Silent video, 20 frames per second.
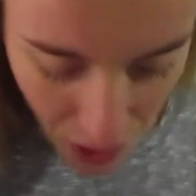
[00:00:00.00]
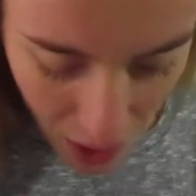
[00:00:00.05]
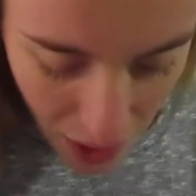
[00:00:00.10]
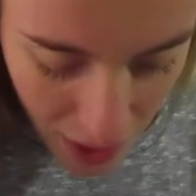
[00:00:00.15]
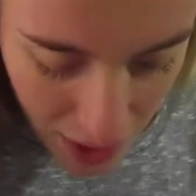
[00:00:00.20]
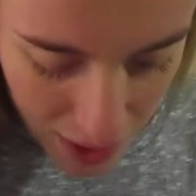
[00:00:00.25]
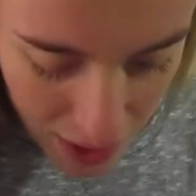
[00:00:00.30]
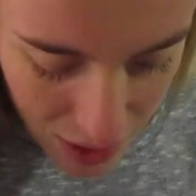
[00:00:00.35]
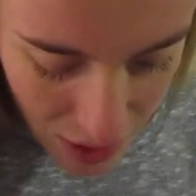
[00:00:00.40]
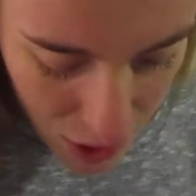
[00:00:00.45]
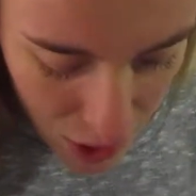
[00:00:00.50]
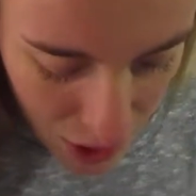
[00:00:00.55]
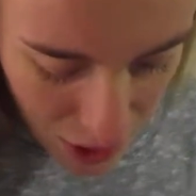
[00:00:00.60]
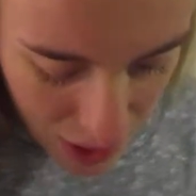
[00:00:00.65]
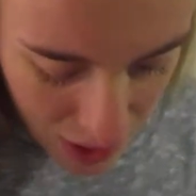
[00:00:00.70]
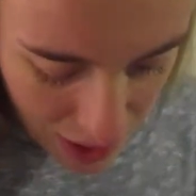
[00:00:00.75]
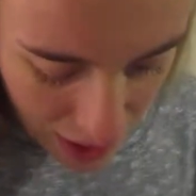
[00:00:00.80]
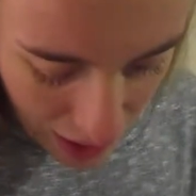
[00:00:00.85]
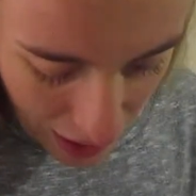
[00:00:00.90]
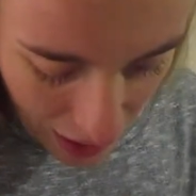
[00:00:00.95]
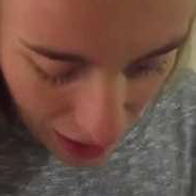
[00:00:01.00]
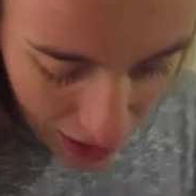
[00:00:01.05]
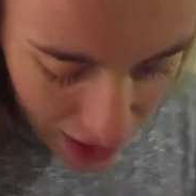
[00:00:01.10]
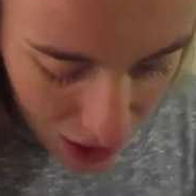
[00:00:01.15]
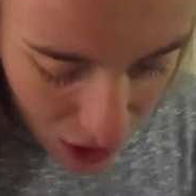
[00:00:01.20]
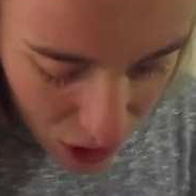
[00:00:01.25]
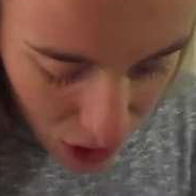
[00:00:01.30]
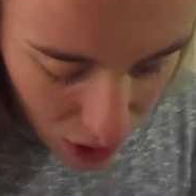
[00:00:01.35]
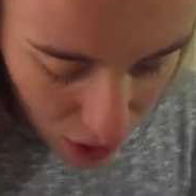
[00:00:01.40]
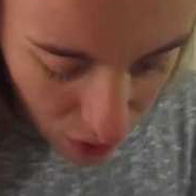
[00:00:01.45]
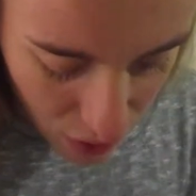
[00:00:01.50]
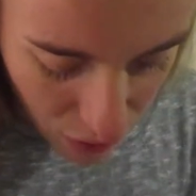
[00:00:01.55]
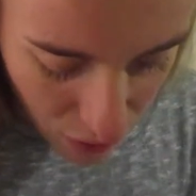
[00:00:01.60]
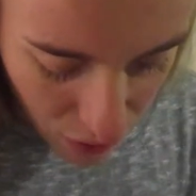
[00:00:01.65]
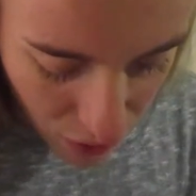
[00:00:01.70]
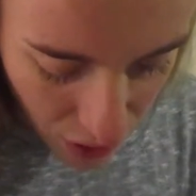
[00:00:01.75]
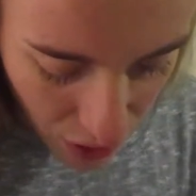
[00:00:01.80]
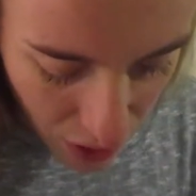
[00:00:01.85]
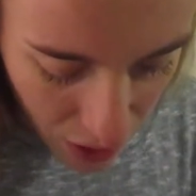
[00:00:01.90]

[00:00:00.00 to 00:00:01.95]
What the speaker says: it's just a collection of